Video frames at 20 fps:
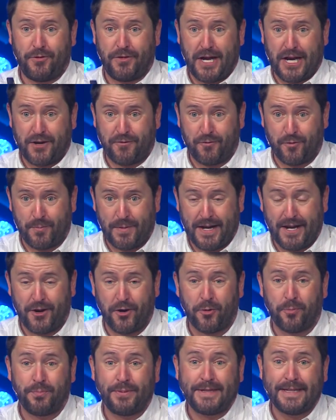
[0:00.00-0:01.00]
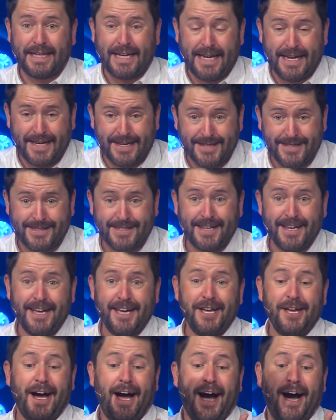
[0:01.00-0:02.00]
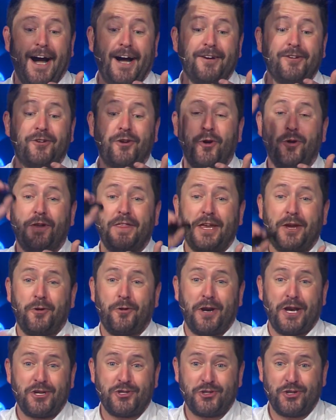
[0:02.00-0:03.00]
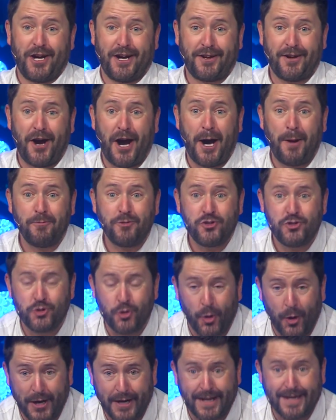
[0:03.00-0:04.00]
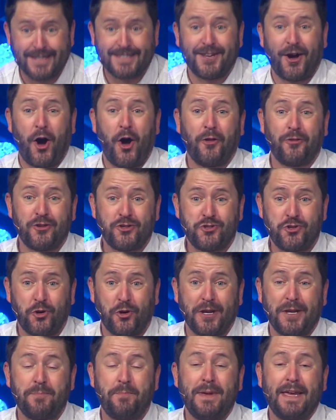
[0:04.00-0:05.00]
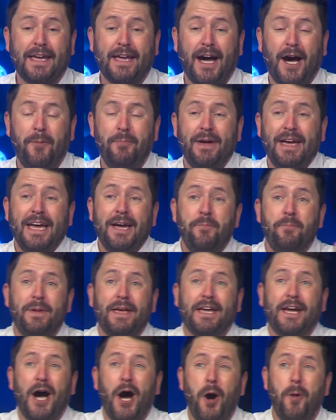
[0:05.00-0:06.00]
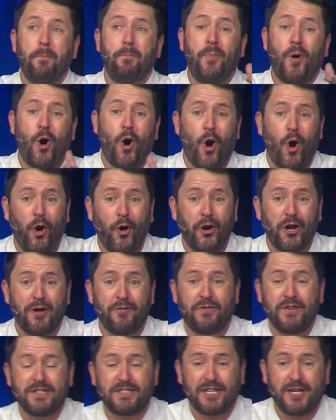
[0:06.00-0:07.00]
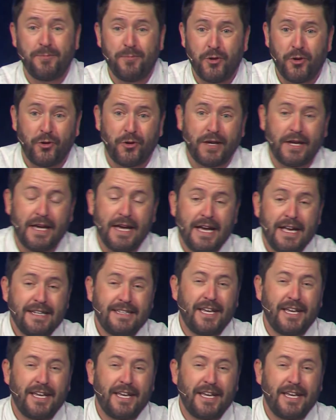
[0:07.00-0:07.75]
Thank you for being here. Please go to theheronation.com. Join us on this journey. Become part of this community.